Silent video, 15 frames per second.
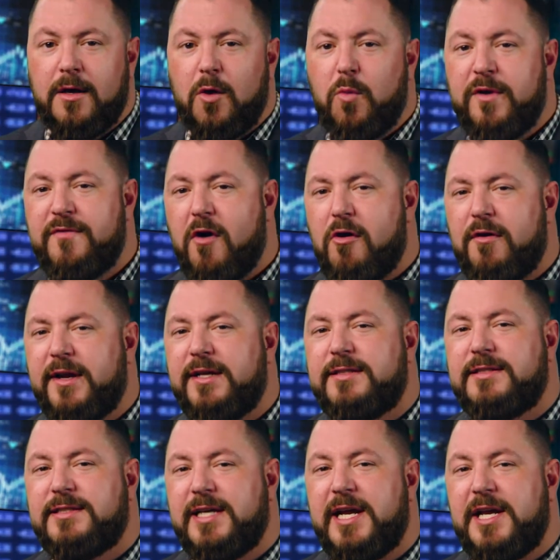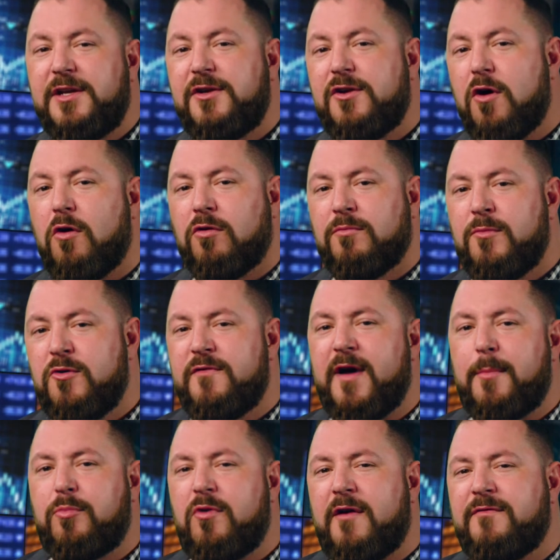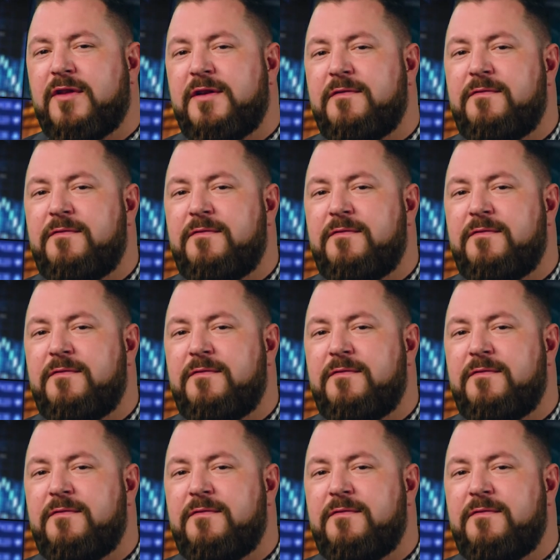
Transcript: We've already seen gold move up roughly